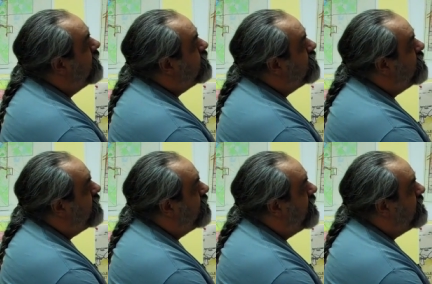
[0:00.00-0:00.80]
make sure I'm
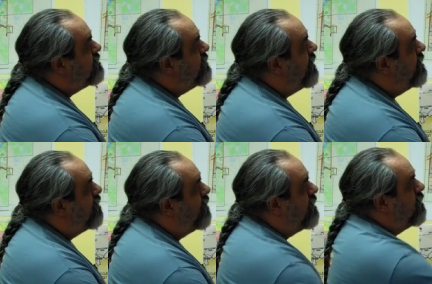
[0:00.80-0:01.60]
in the right spot
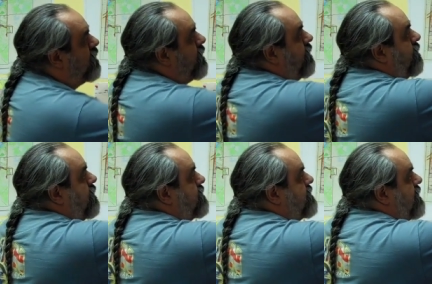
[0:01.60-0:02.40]
here when I'm looking.
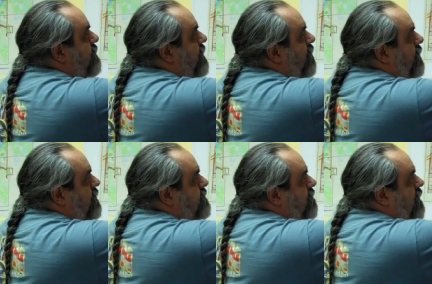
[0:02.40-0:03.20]
You can see it up here
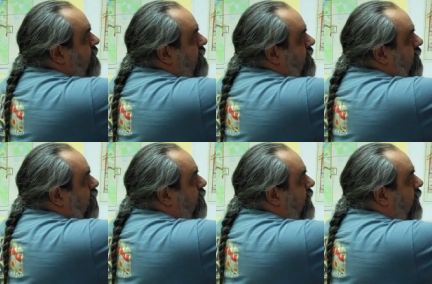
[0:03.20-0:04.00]
easier up in
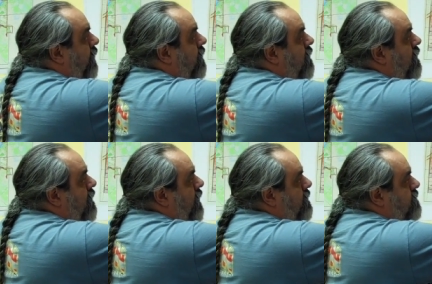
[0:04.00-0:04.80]
the UP
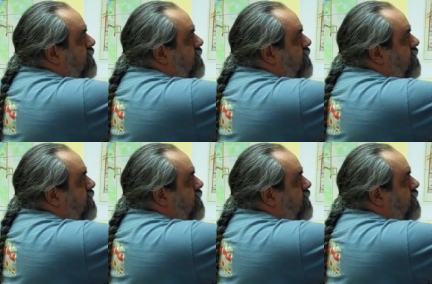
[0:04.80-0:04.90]
and